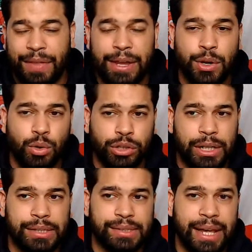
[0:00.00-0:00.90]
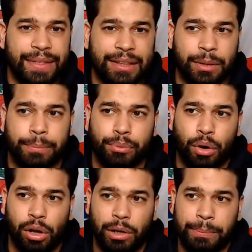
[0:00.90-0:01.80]
they usually say that the
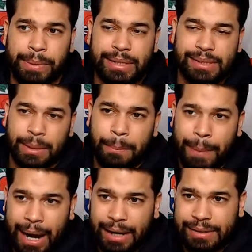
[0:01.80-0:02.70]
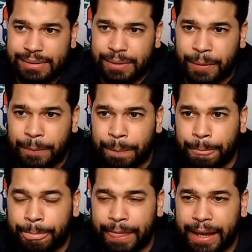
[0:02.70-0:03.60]
brawler beats the boxer,
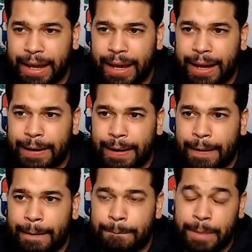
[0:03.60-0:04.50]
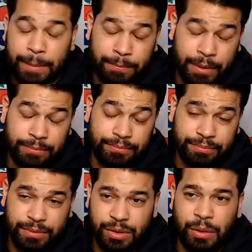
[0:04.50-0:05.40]
and
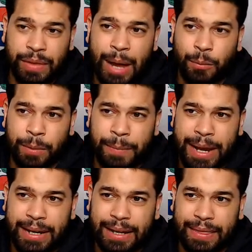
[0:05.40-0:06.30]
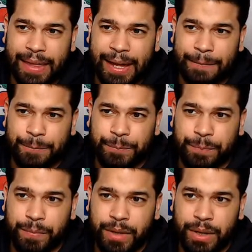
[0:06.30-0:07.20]
so that would make that
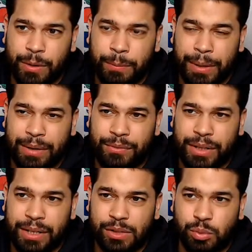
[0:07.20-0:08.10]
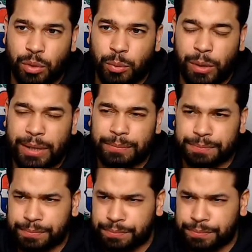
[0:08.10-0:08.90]
Benavidez would win.